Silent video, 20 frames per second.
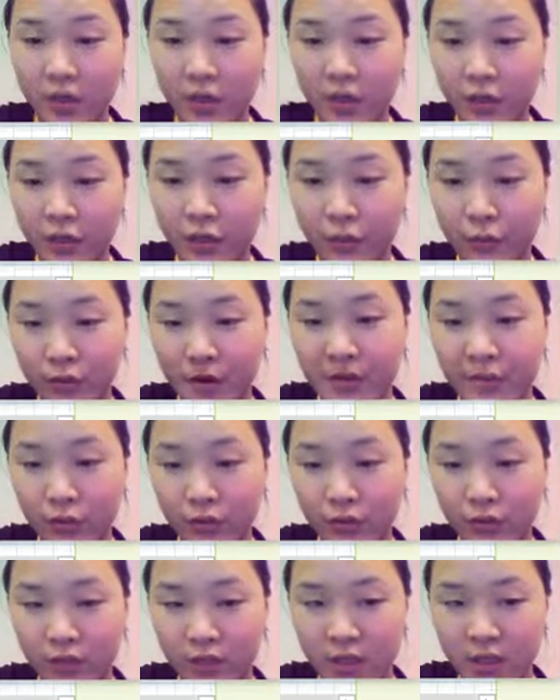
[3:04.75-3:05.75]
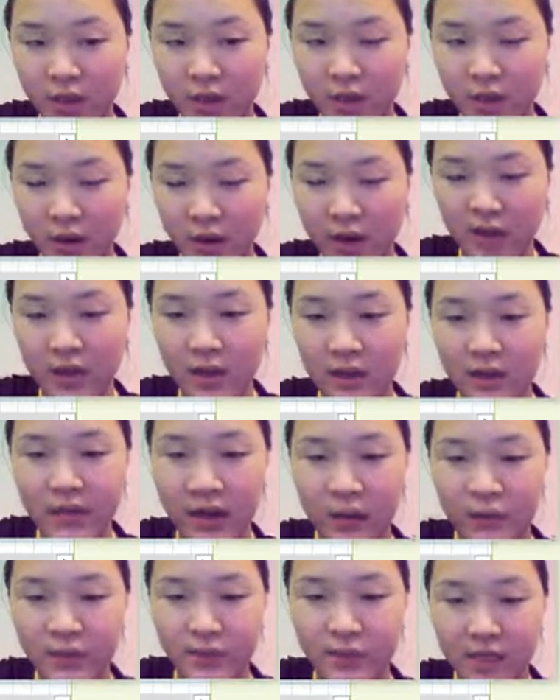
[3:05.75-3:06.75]
3 moles here, right?
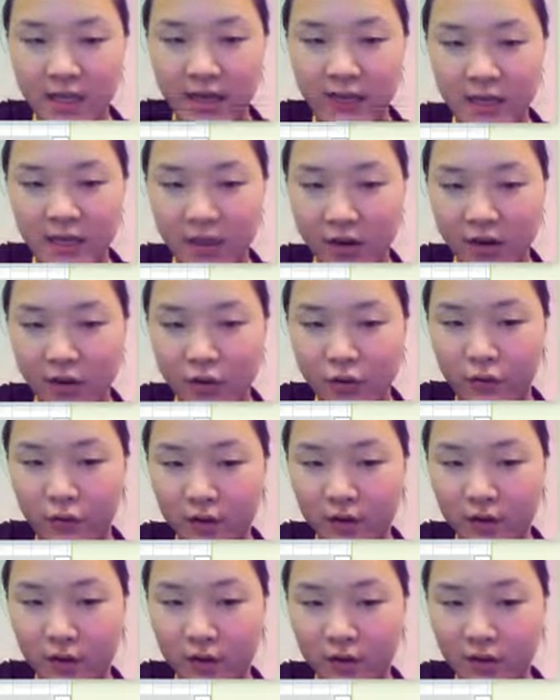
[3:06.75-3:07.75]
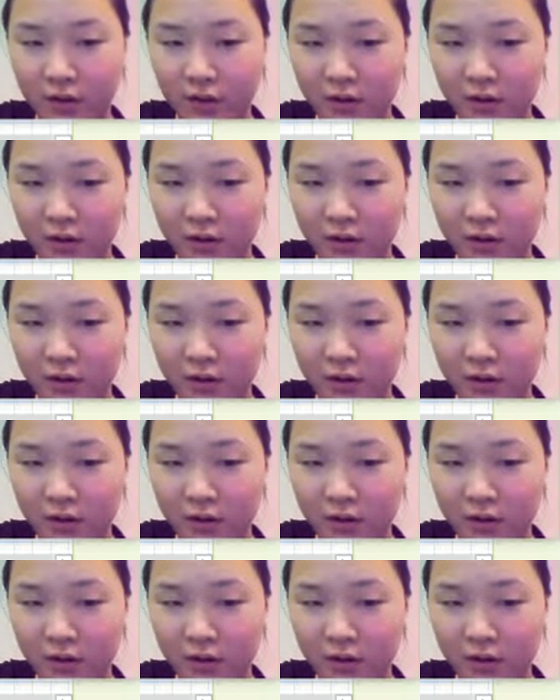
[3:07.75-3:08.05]
That was the given value over here.